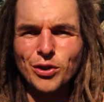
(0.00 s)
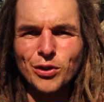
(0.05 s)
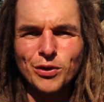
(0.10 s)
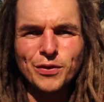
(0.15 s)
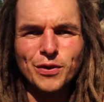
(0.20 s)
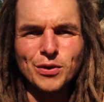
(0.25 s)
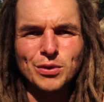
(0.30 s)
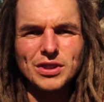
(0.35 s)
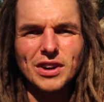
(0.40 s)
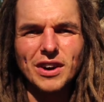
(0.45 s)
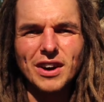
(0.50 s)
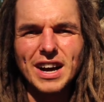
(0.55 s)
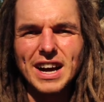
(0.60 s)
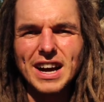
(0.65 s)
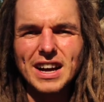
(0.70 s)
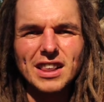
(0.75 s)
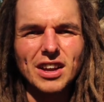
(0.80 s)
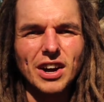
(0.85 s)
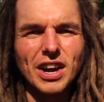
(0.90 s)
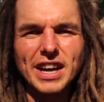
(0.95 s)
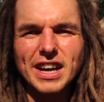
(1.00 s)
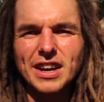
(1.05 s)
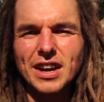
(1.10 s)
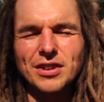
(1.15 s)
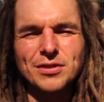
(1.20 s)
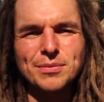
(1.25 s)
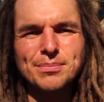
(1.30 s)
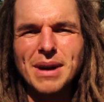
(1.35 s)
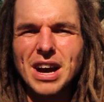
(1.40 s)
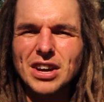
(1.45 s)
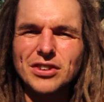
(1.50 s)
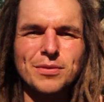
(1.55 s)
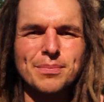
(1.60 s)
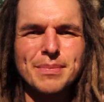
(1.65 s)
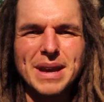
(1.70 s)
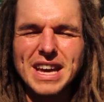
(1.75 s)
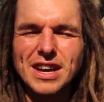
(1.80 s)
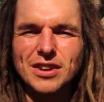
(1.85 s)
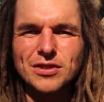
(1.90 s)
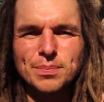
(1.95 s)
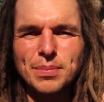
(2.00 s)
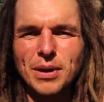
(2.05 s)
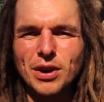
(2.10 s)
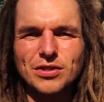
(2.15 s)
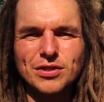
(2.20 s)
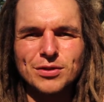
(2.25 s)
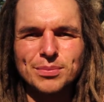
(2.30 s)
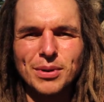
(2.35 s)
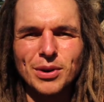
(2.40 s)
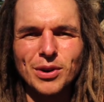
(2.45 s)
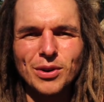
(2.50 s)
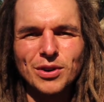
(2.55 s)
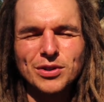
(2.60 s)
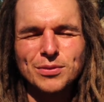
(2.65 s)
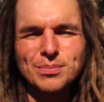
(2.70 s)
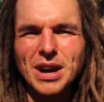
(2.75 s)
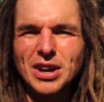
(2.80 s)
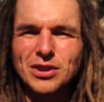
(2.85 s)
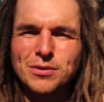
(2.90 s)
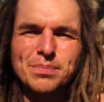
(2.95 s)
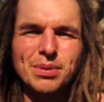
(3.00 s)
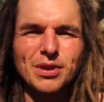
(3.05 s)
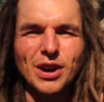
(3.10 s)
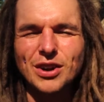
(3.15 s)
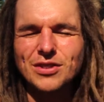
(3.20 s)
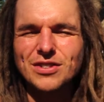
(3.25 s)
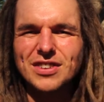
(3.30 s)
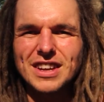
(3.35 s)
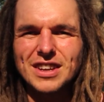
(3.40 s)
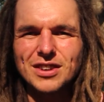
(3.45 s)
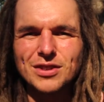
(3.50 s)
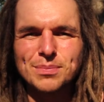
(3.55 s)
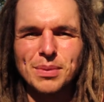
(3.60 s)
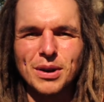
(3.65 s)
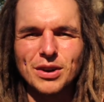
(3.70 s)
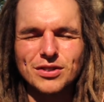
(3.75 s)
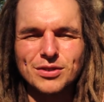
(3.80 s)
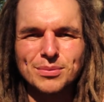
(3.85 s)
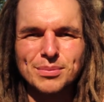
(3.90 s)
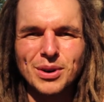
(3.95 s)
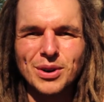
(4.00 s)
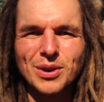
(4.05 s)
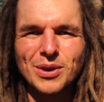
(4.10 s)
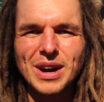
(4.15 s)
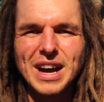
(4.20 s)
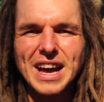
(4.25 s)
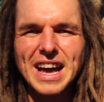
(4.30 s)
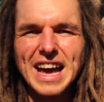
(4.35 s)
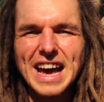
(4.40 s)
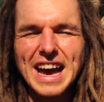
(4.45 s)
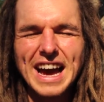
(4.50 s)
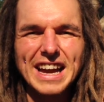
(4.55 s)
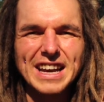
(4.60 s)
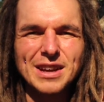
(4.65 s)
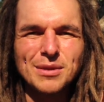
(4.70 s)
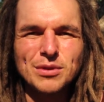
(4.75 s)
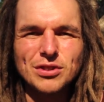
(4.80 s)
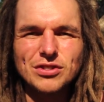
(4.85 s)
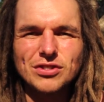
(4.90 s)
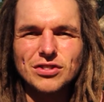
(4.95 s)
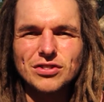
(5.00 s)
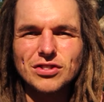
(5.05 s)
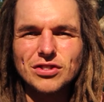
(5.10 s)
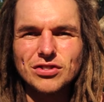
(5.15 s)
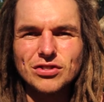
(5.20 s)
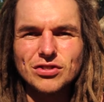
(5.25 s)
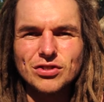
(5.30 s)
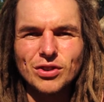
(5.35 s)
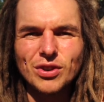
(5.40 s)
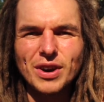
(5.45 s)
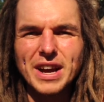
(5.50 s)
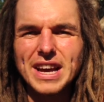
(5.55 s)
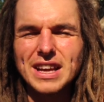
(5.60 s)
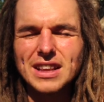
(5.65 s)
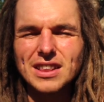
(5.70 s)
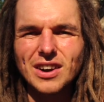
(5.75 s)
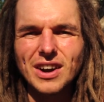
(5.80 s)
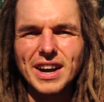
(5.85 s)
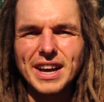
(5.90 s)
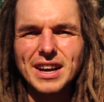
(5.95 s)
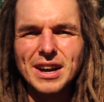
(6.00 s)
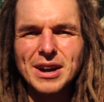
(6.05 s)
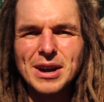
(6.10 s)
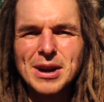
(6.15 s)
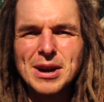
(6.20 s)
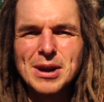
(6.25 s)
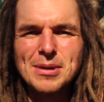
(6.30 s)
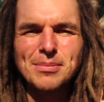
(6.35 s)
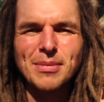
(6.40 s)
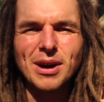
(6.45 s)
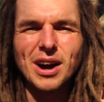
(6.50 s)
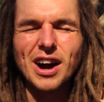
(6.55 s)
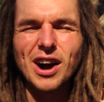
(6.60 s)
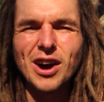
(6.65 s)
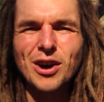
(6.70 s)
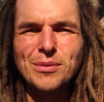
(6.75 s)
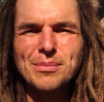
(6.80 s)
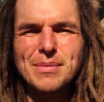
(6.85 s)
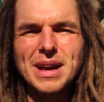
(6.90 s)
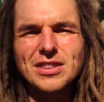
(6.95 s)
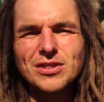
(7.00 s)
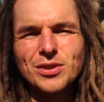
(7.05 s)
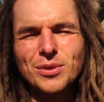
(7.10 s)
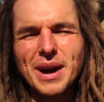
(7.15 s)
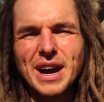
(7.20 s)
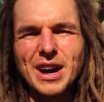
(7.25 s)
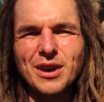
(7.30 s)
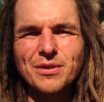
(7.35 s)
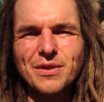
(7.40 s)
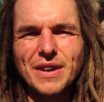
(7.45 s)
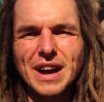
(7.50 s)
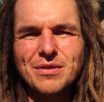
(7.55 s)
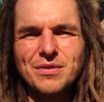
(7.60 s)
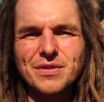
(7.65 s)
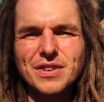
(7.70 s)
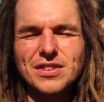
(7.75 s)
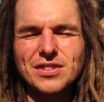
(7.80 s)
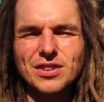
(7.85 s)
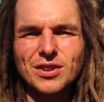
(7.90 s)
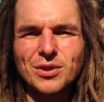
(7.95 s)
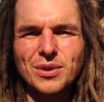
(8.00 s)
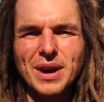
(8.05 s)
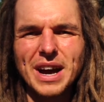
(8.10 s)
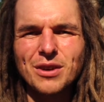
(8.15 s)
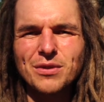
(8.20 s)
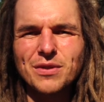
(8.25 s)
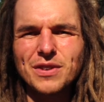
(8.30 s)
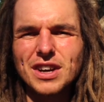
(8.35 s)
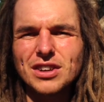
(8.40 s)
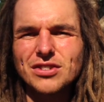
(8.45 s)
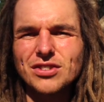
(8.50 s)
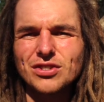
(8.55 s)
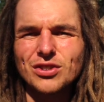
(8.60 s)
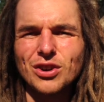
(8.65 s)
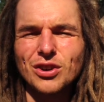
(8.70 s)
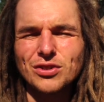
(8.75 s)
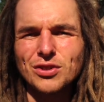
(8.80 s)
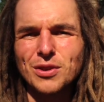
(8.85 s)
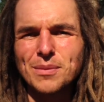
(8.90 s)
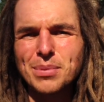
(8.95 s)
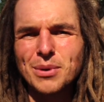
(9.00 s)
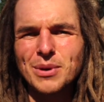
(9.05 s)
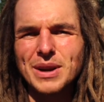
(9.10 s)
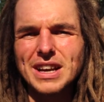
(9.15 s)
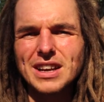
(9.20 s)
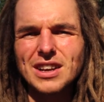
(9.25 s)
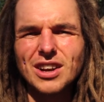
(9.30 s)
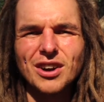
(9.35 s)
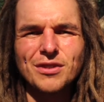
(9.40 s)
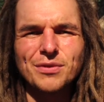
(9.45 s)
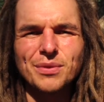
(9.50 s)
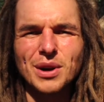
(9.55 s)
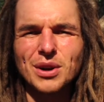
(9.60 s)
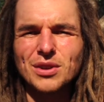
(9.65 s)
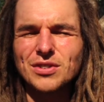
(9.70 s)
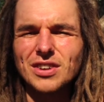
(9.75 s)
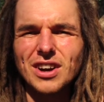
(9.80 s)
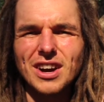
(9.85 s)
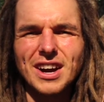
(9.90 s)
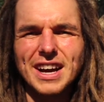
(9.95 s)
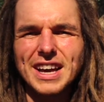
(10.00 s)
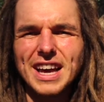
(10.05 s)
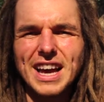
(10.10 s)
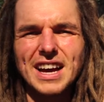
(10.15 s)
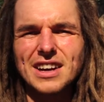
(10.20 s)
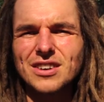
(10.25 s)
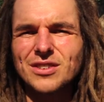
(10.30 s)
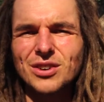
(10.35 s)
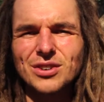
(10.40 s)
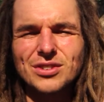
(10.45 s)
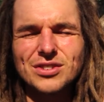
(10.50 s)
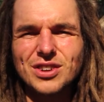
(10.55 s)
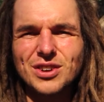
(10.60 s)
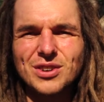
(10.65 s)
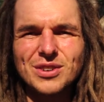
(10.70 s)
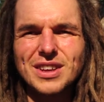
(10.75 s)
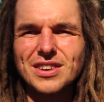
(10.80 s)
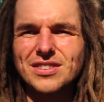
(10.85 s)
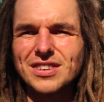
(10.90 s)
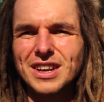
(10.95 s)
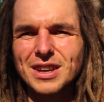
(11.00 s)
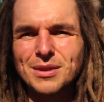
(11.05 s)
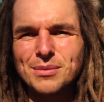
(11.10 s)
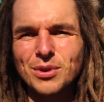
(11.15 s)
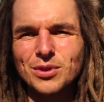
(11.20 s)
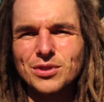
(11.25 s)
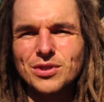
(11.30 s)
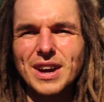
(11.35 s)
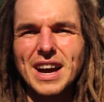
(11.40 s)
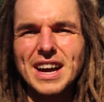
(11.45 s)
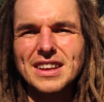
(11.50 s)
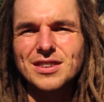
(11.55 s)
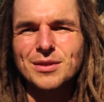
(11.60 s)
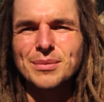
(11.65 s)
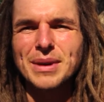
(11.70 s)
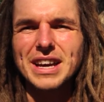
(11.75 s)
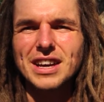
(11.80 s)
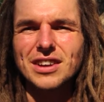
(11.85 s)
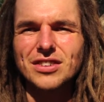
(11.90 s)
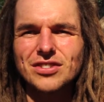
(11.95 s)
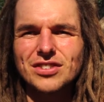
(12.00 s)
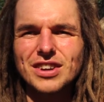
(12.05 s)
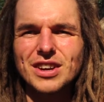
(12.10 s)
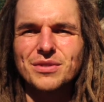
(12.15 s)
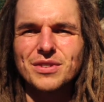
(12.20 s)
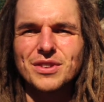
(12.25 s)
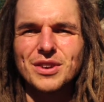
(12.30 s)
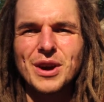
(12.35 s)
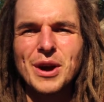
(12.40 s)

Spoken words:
awful diet, like as much meat as possible, as much protein as possible, and it was just destroying like my whole mental health and physical health. And I just got to a point in life where I was like, I cannot do this anymore, so I had to make a shift.